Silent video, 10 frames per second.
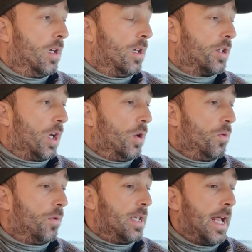
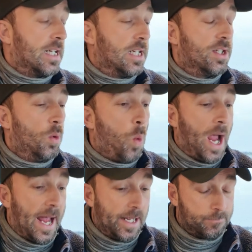So next is the
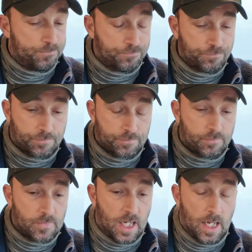where.
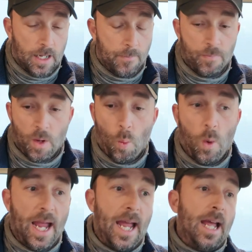
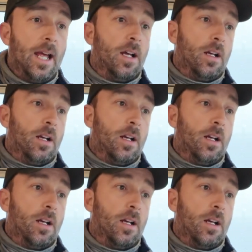Where